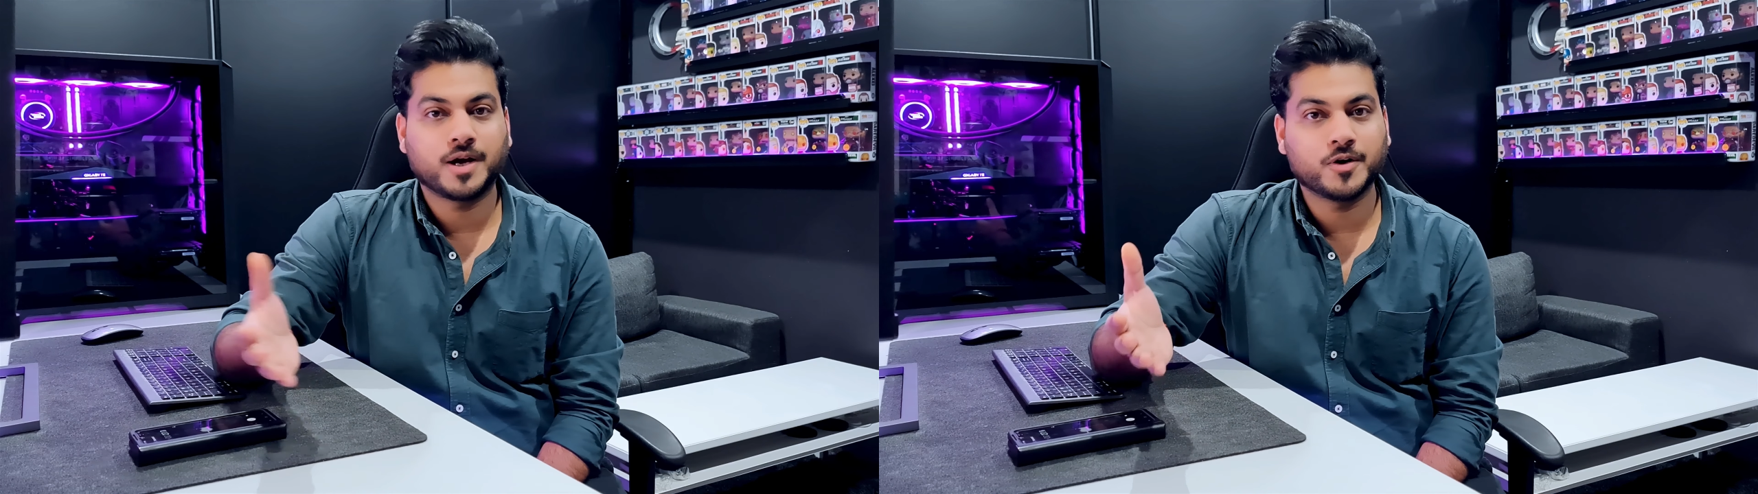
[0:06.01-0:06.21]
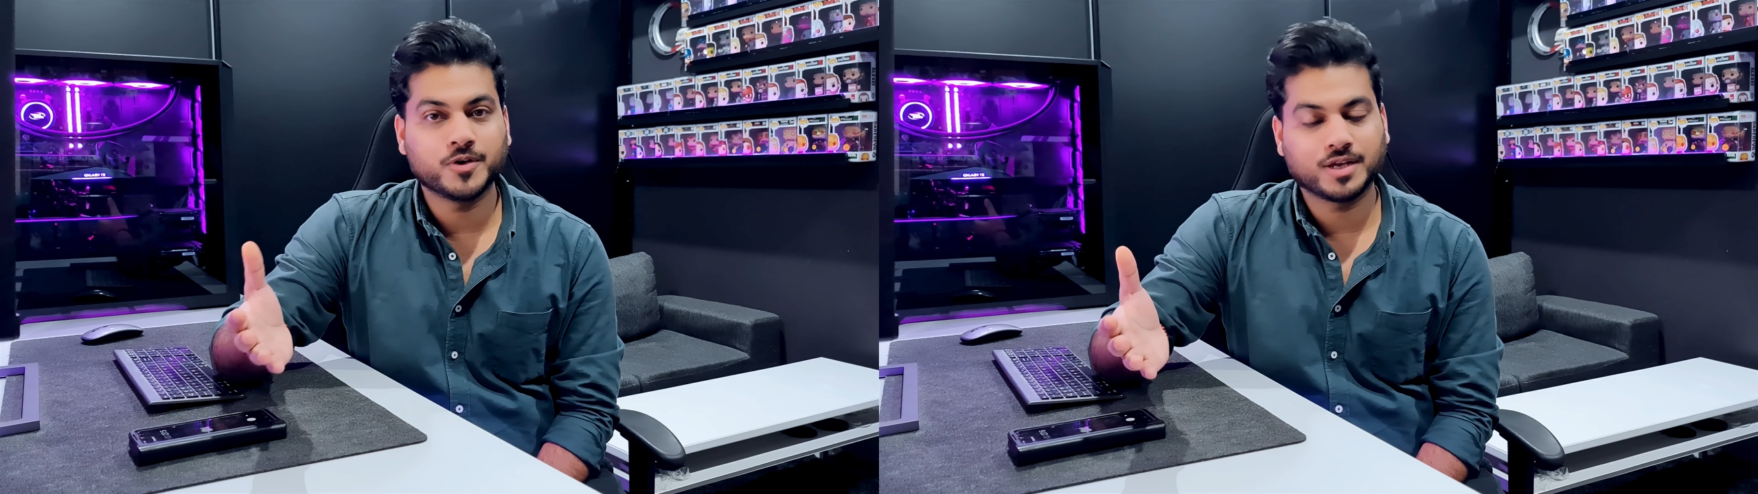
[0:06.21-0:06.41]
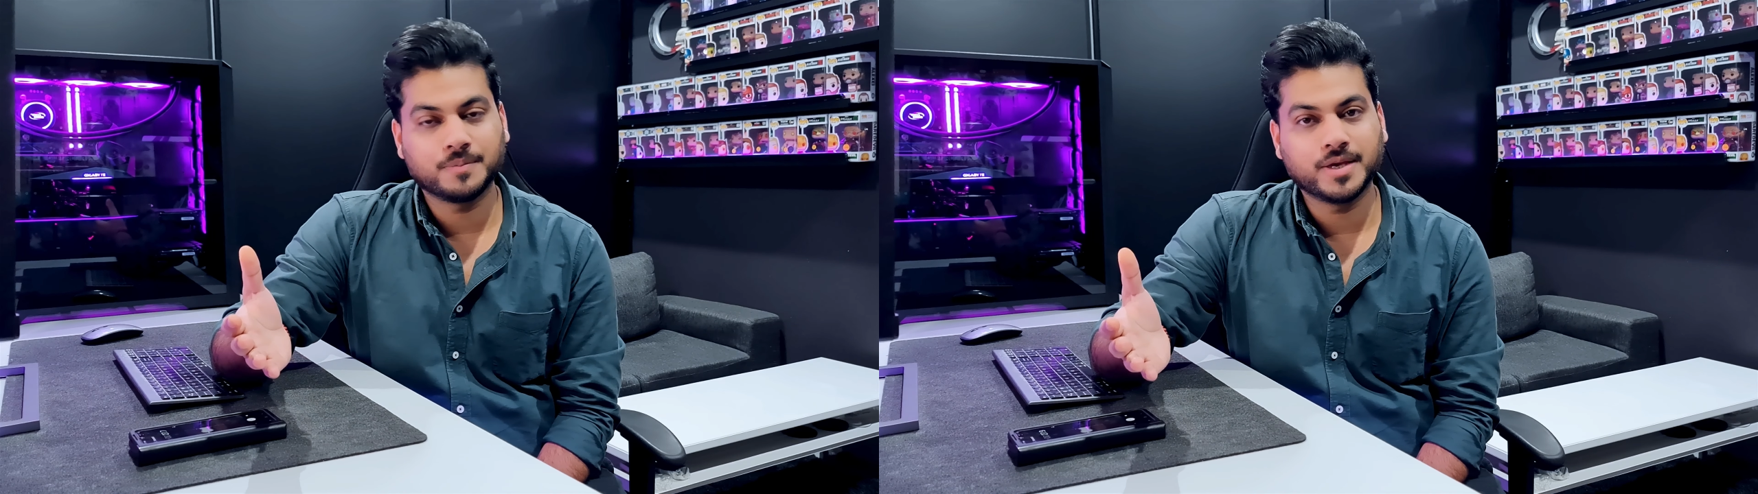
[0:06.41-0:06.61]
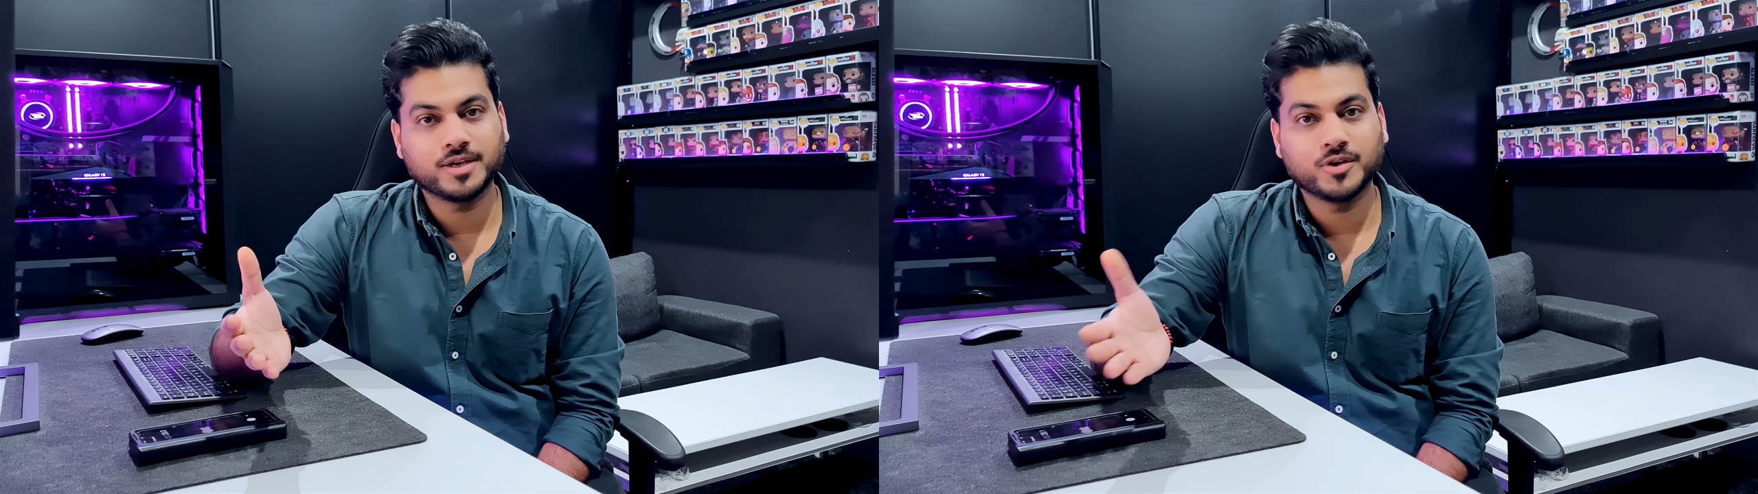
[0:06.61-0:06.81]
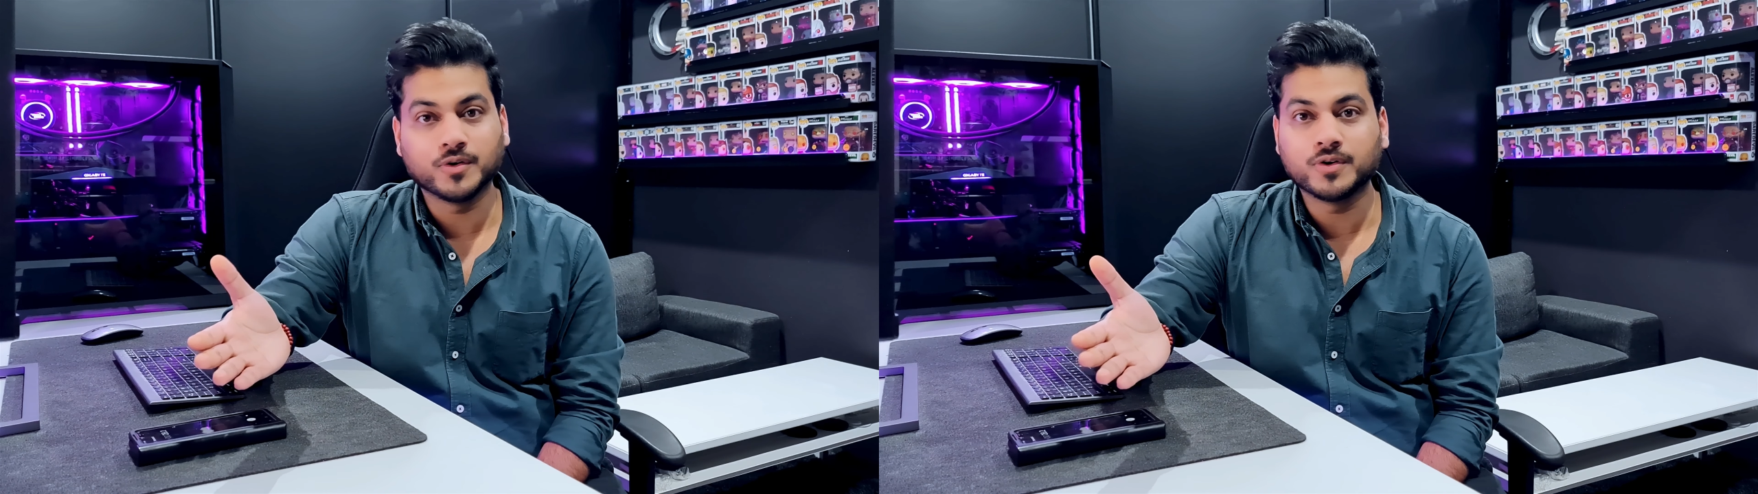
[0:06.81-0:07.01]
how you can make
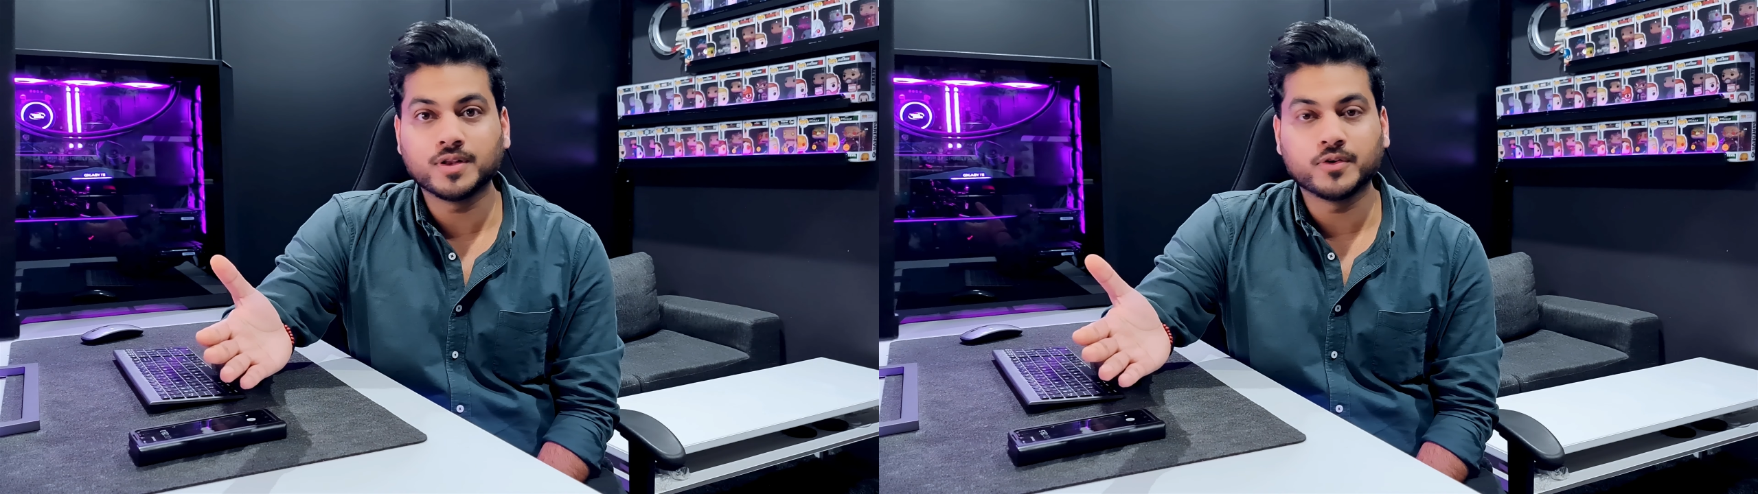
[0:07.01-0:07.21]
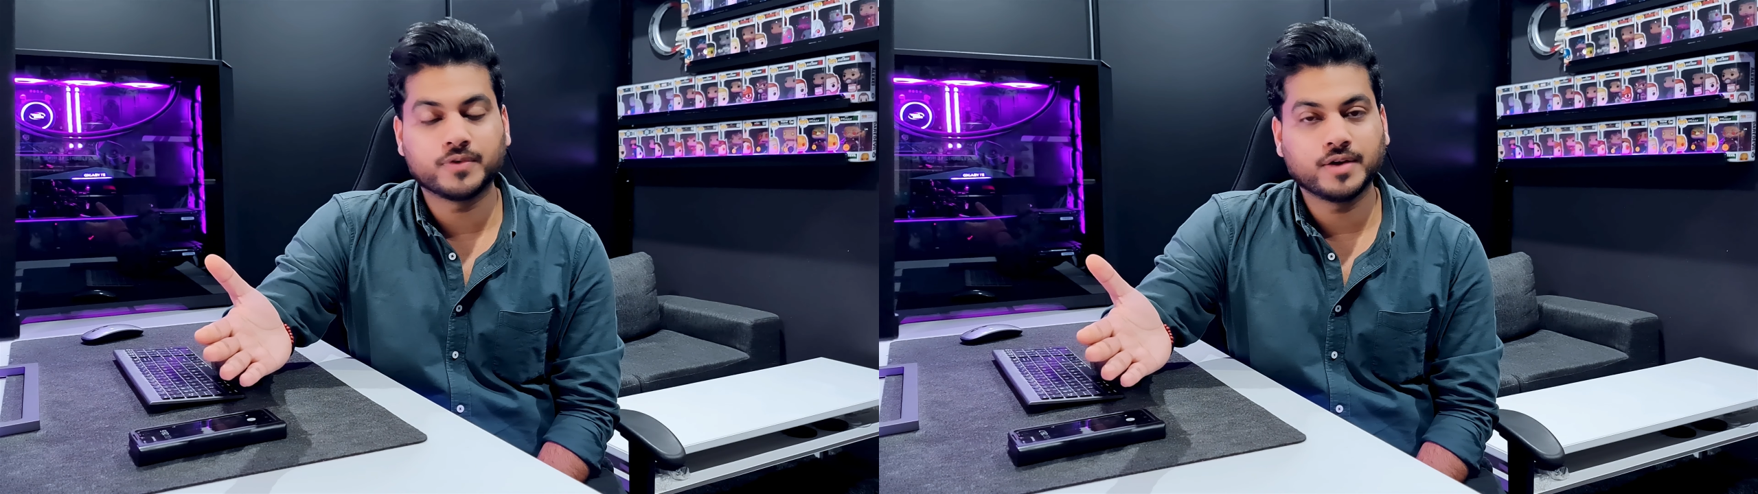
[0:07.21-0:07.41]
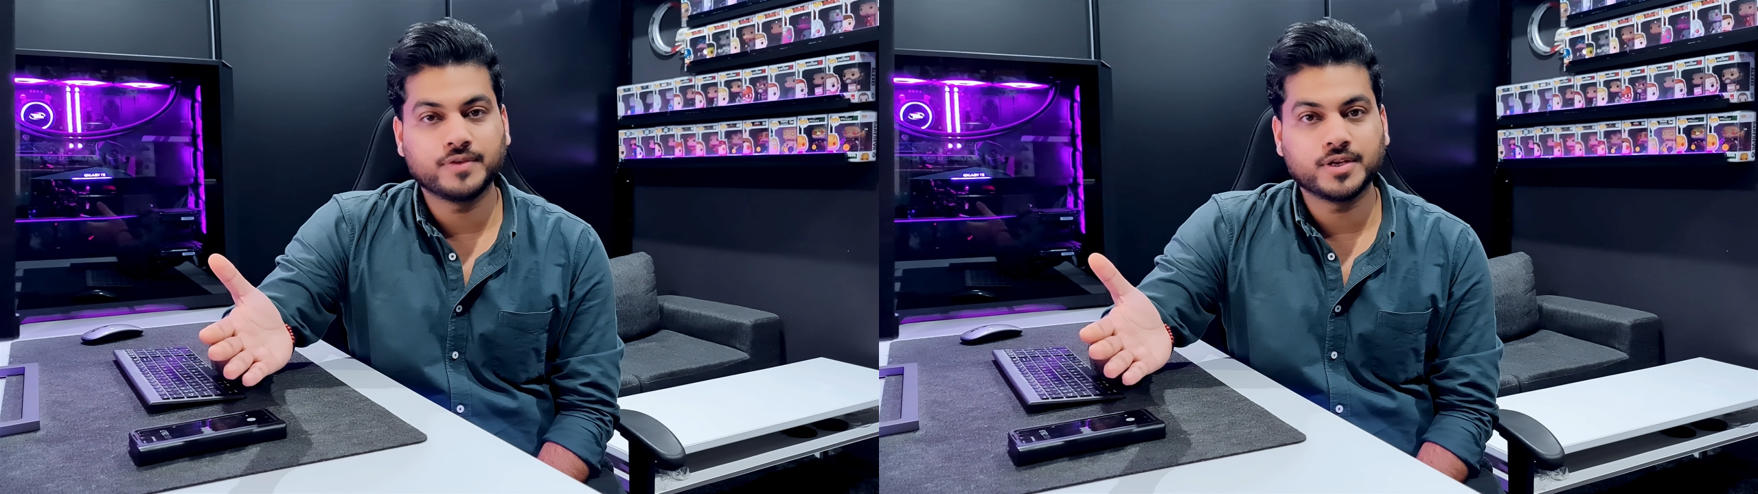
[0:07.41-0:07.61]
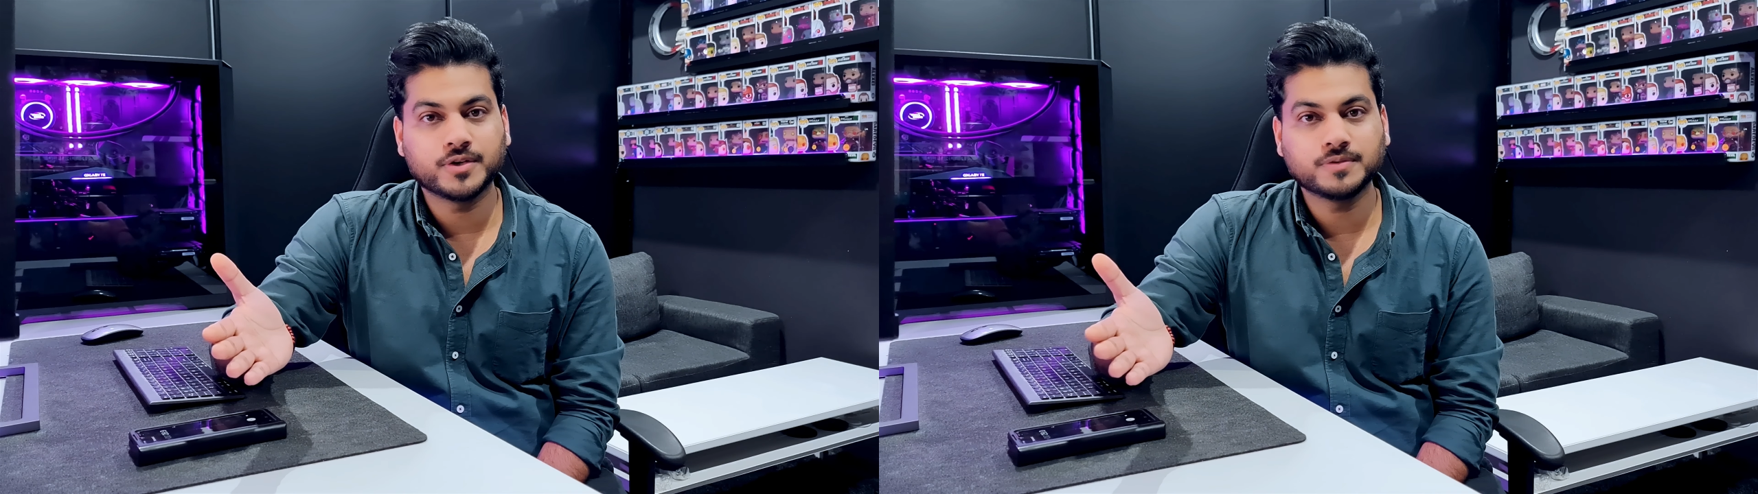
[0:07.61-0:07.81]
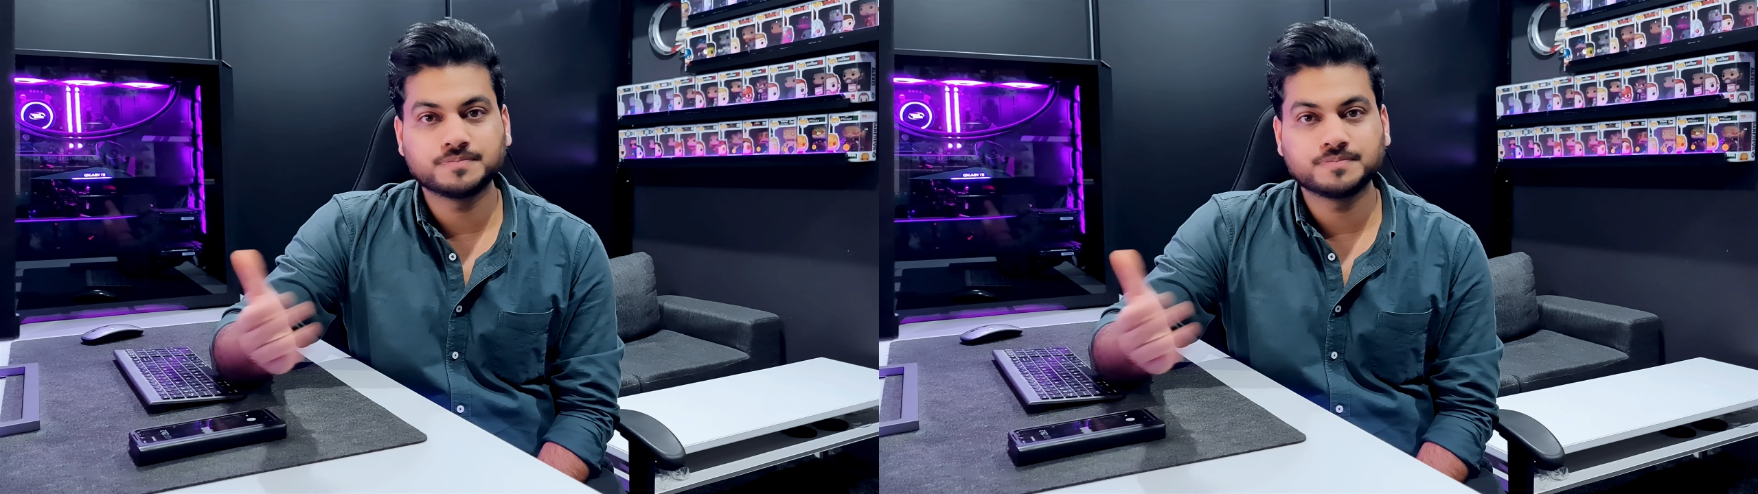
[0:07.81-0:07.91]
your own lo-fi video.